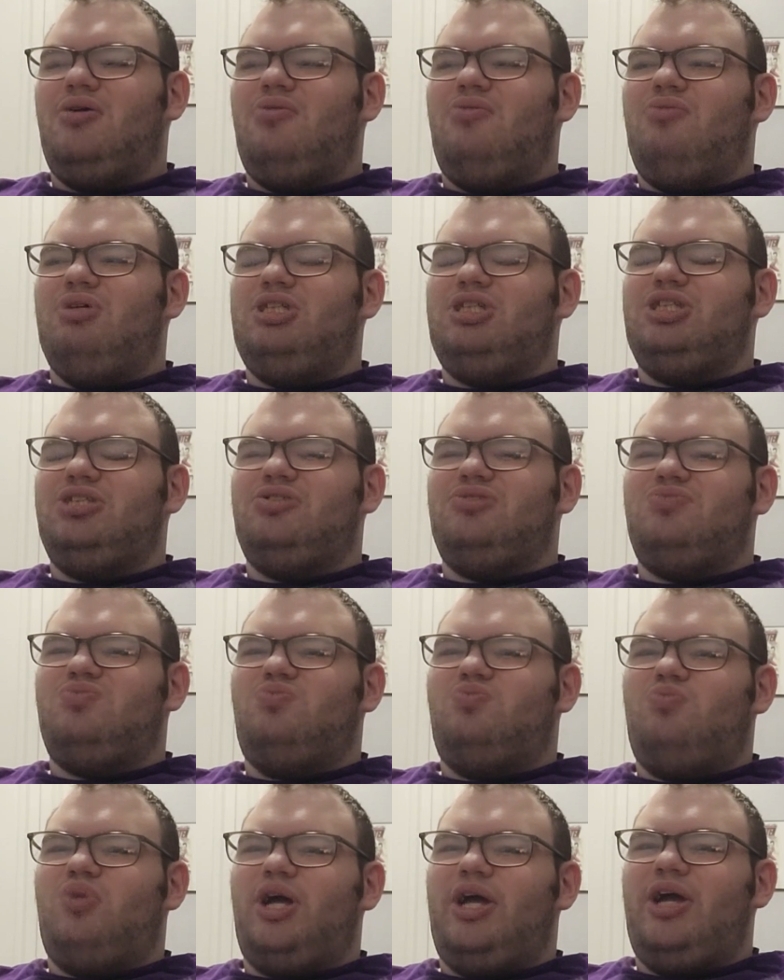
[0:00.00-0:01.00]
which is
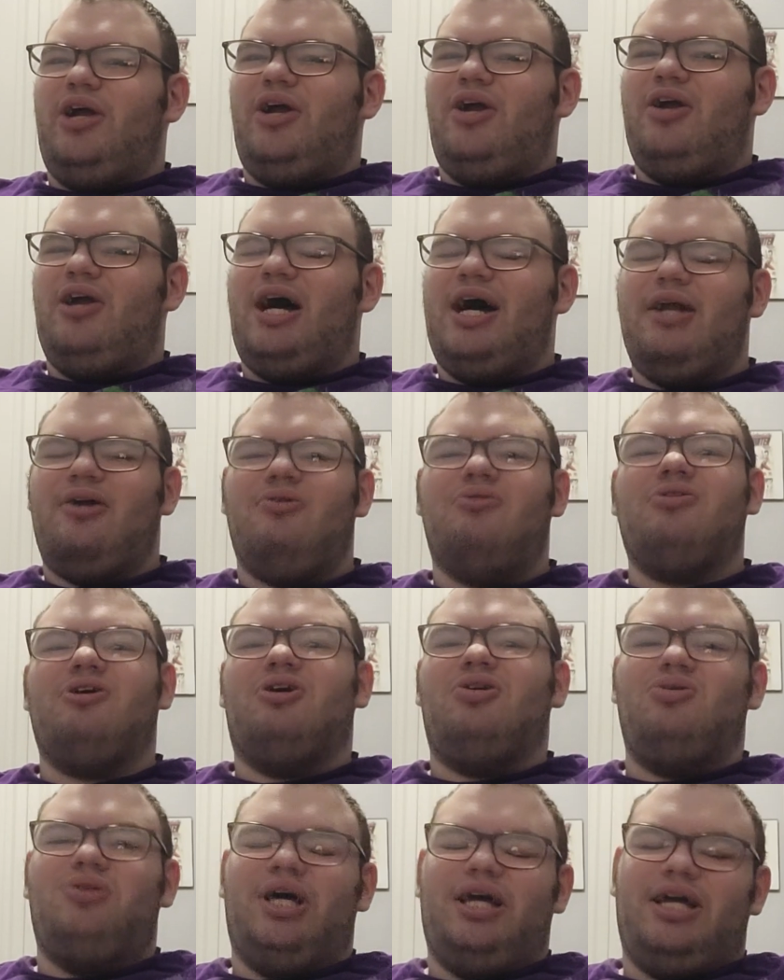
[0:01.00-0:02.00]
weird. I don't
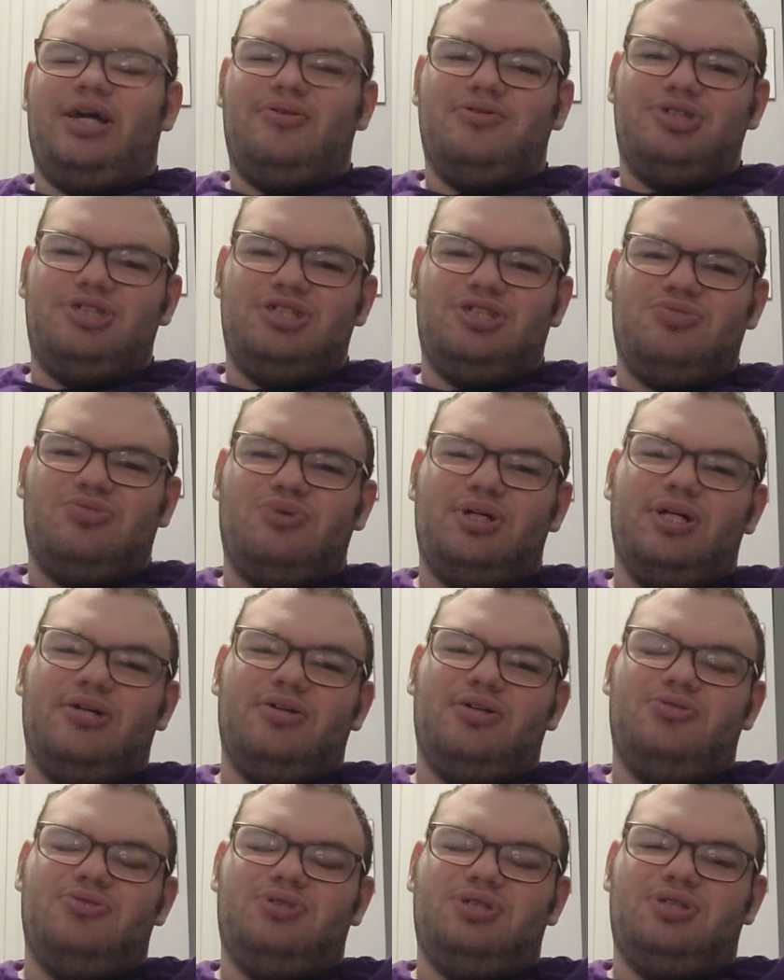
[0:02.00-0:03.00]
know. Like, it was just weird
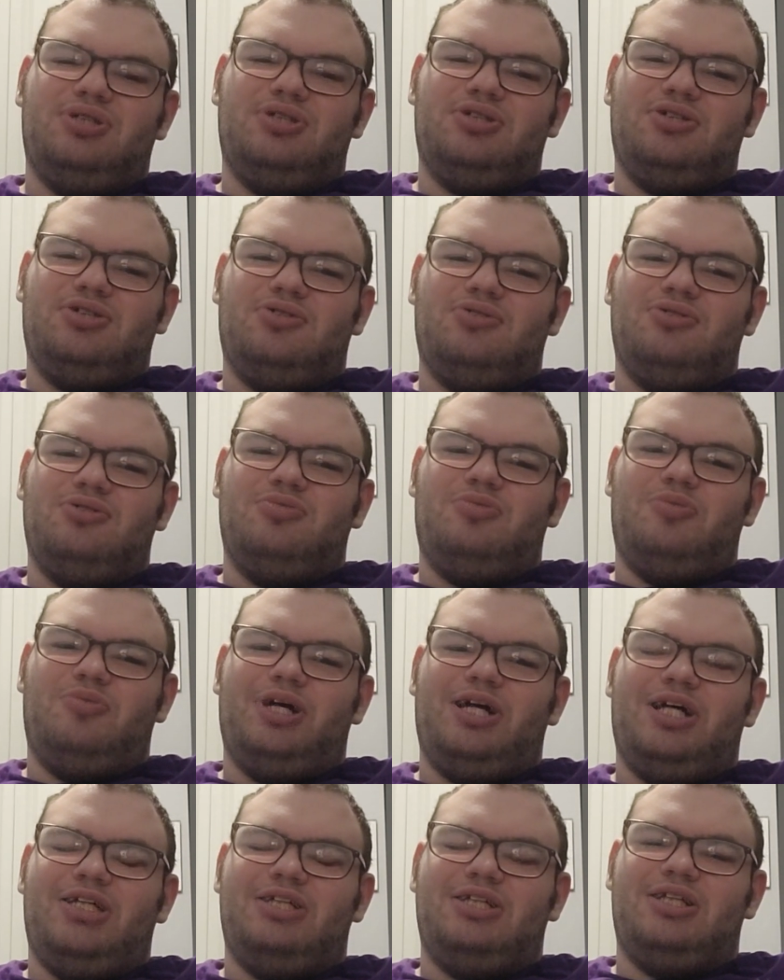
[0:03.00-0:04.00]
using the Soul Reaper
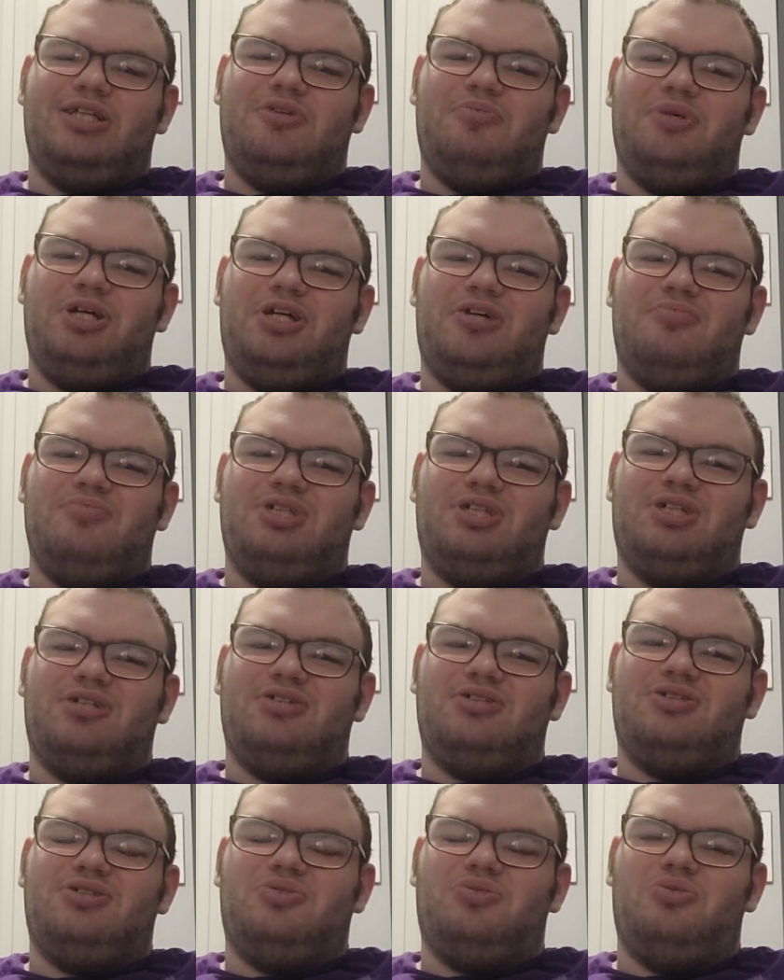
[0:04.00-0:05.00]
badge, and then it becomes like a
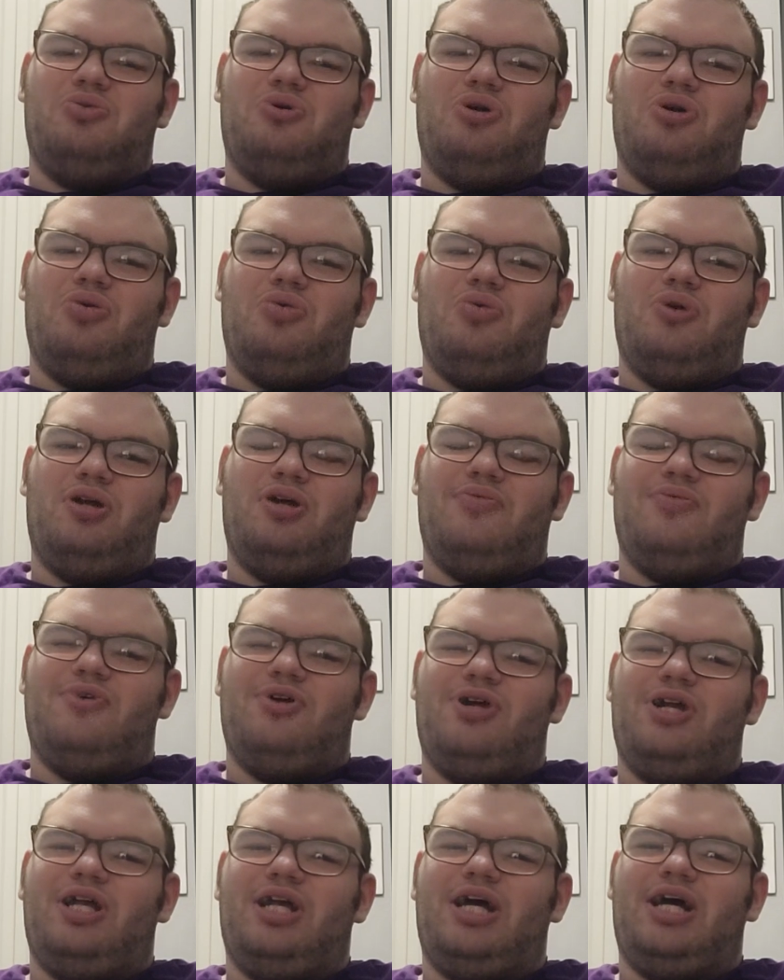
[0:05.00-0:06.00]
sword or
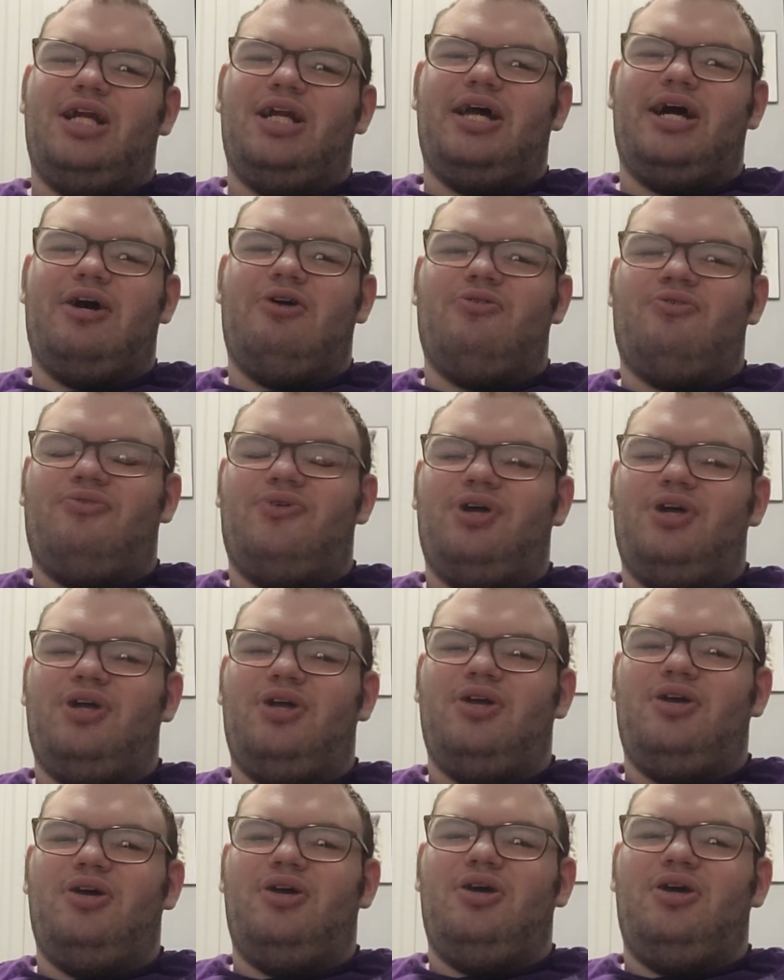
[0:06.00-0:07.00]
whatever, and he got an
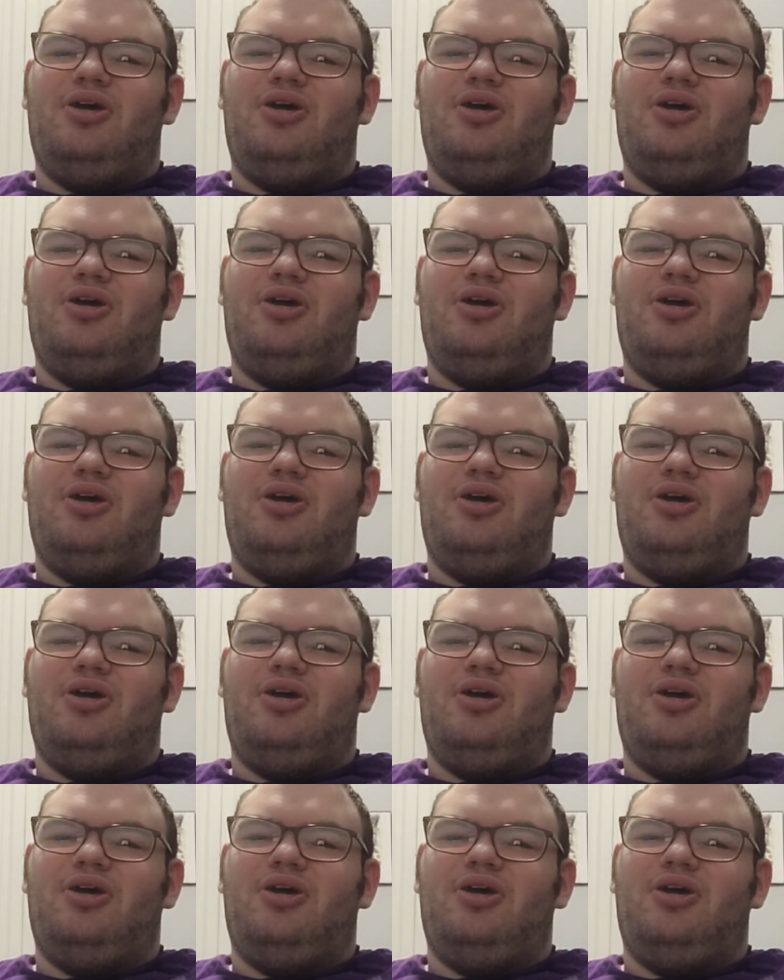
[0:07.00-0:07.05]
outfit.